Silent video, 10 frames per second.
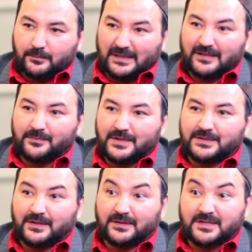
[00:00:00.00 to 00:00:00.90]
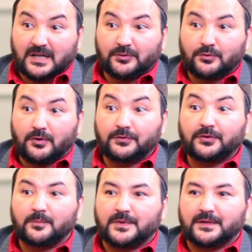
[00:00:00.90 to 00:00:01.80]
black magic is shadow of
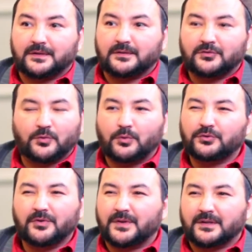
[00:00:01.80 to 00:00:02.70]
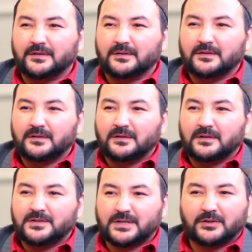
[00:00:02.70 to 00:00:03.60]
something. So what do you think?
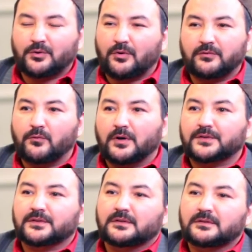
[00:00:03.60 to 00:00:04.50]
Shadow of what?